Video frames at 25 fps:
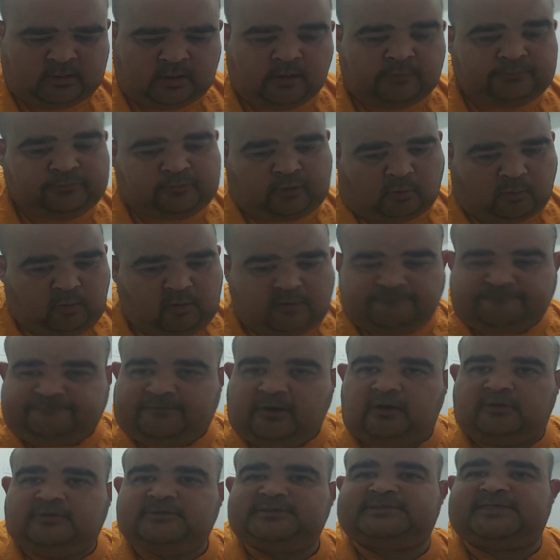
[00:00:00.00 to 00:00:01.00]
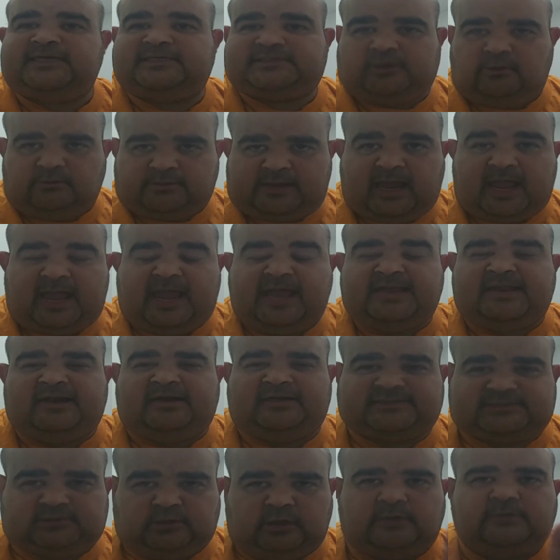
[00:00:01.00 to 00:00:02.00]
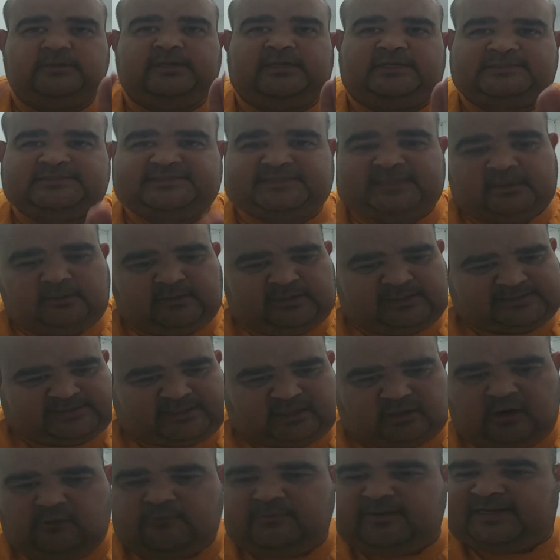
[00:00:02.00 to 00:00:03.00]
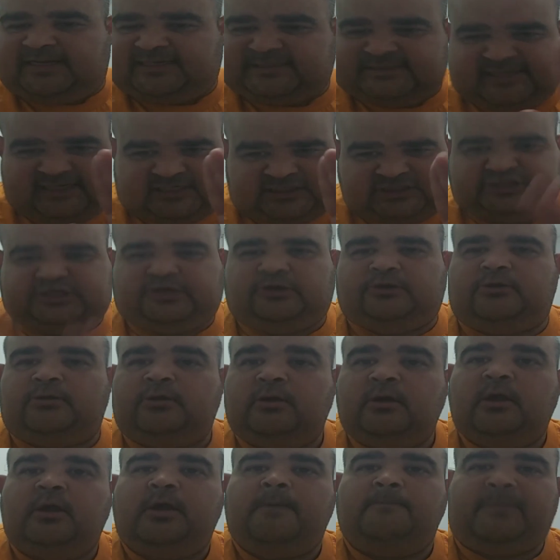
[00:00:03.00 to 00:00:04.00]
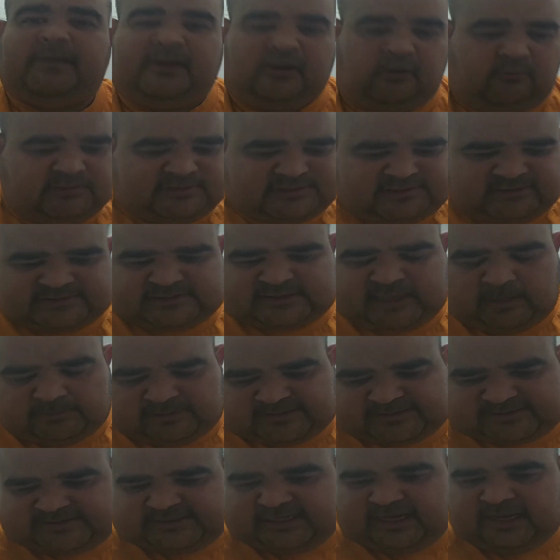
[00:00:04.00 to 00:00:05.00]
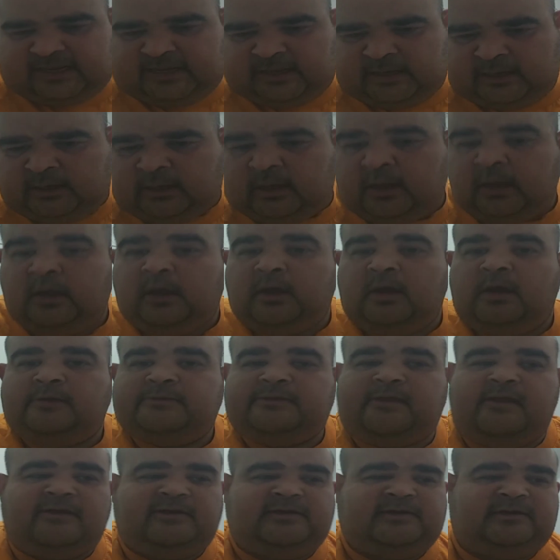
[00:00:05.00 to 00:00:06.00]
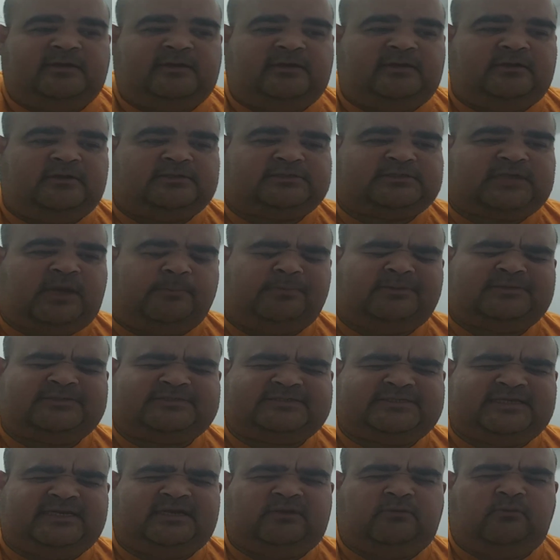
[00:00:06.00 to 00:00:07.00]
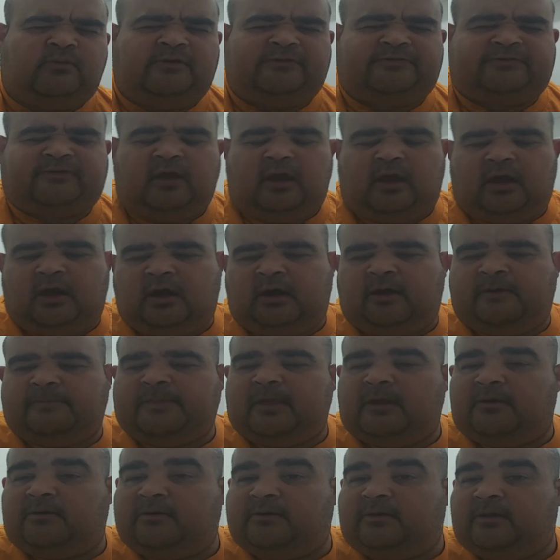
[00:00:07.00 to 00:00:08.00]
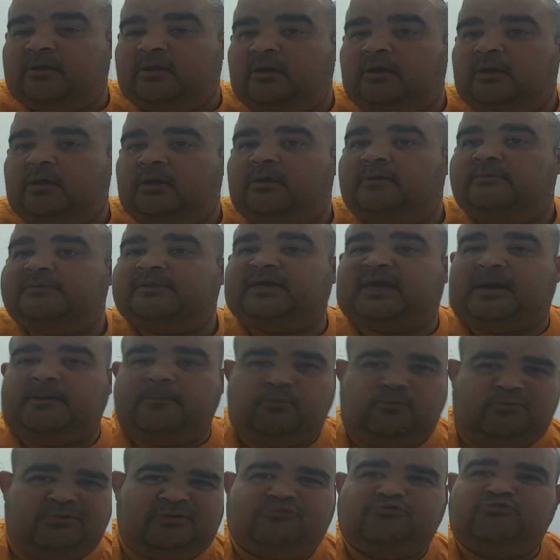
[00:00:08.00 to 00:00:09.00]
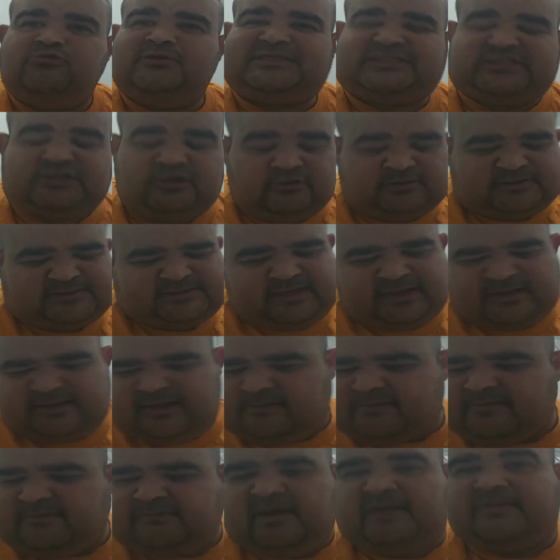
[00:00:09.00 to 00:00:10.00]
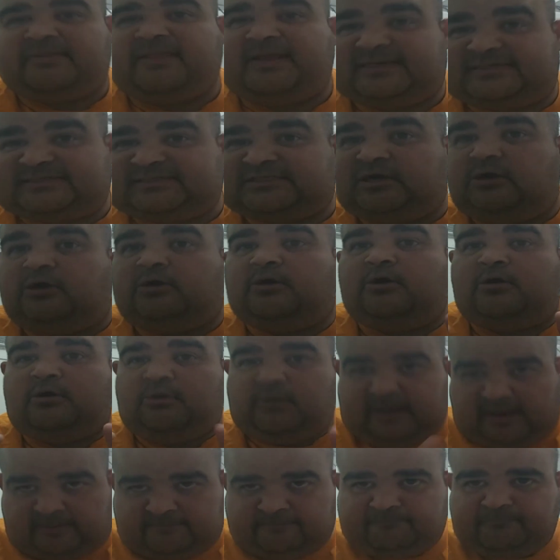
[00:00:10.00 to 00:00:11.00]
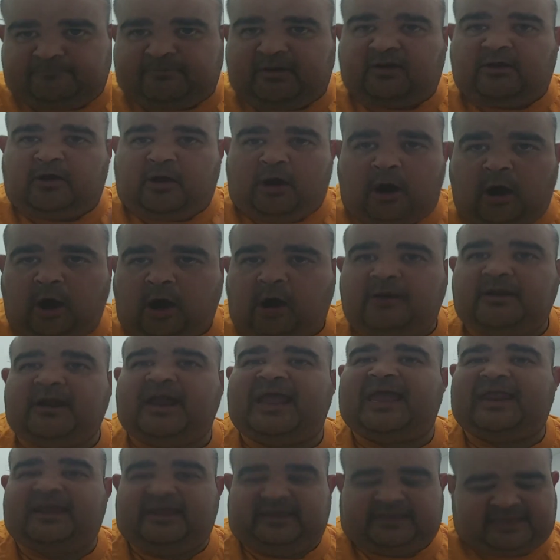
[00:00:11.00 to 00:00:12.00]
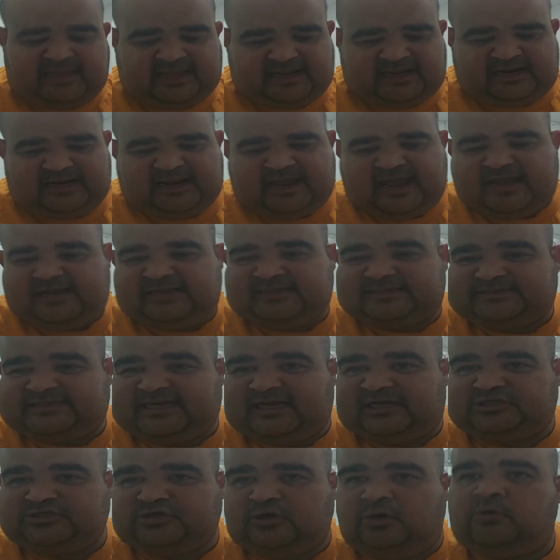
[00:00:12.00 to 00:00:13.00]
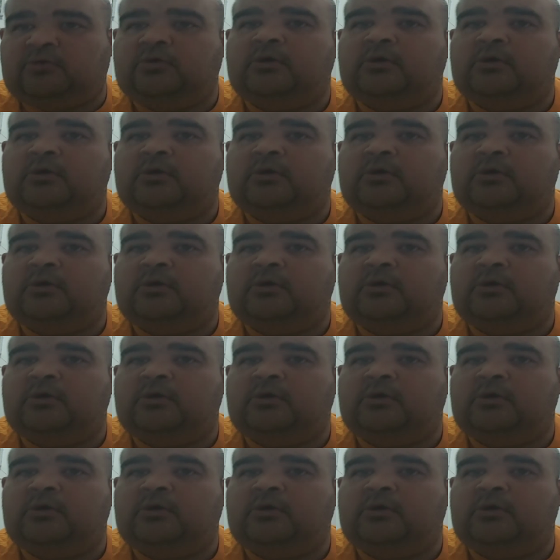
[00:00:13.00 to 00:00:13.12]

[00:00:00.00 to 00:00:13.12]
Don't worry, folks. It's okay. They're still going to release next year, but they're going to release a couple of scenes. There's a couple of scenes with the couple of reshoots. They still are ahead of schedule.